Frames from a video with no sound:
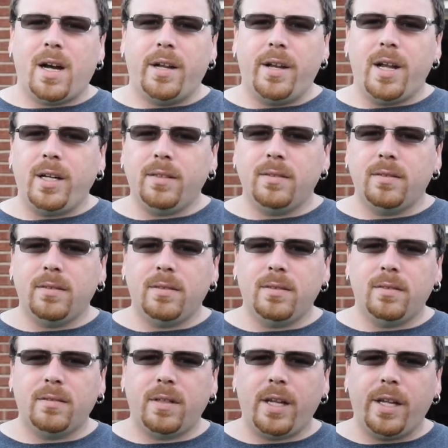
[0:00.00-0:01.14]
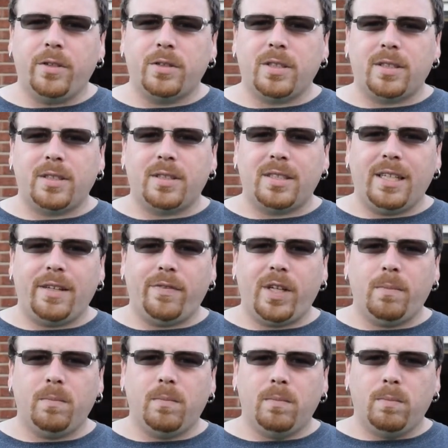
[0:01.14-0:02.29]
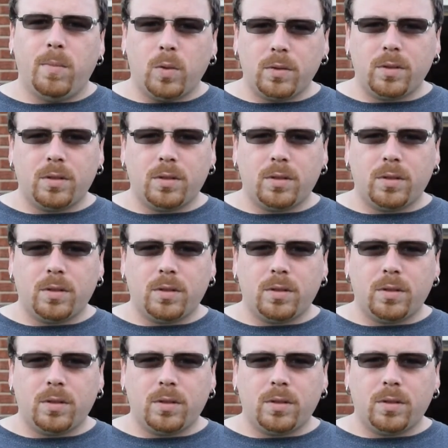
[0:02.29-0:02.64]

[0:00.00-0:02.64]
nut, it uses a CV bolt,